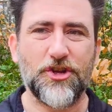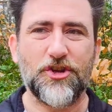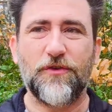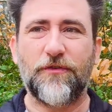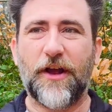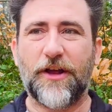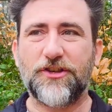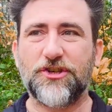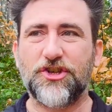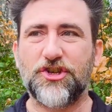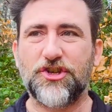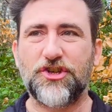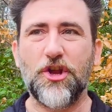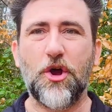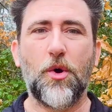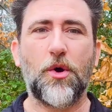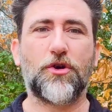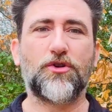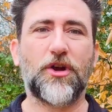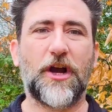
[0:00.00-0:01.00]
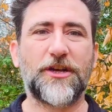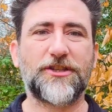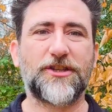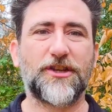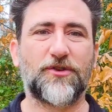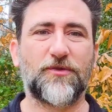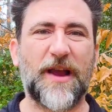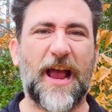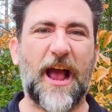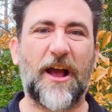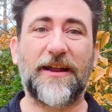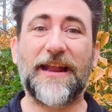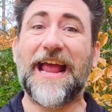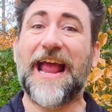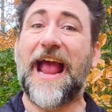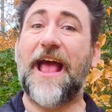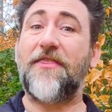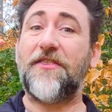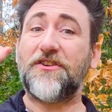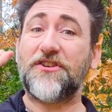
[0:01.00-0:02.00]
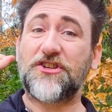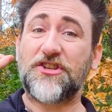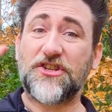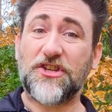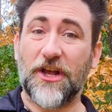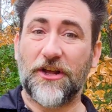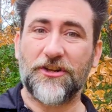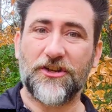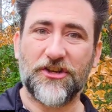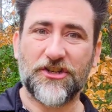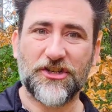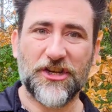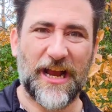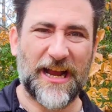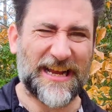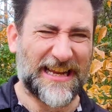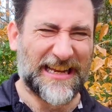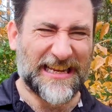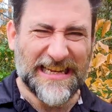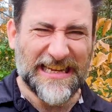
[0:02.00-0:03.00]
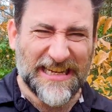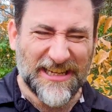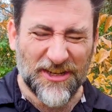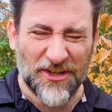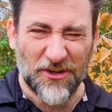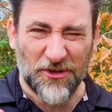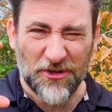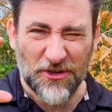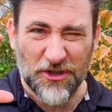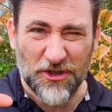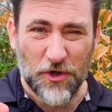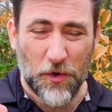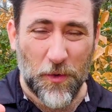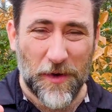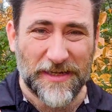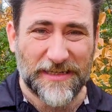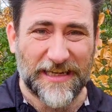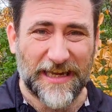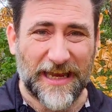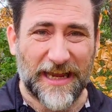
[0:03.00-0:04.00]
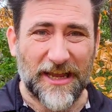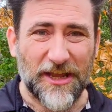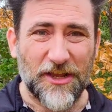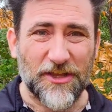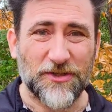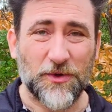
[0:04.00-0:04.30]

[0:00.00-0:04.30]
You've got snow across the ground and the sun is shining, so you're squinting.